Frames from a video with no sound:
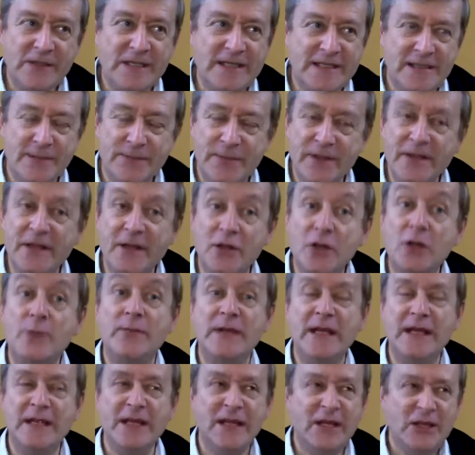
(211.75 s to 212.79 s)
is something that could
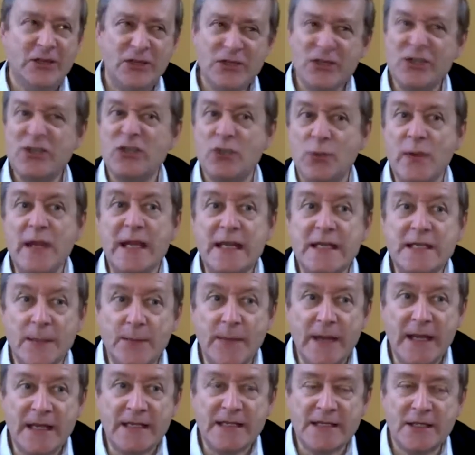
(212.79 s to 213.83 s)
be just tweaked a
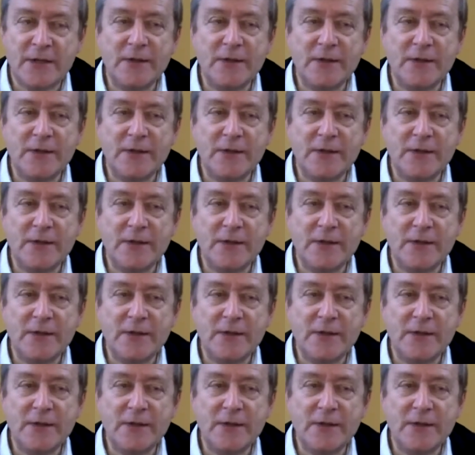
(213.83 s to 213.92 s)
bit,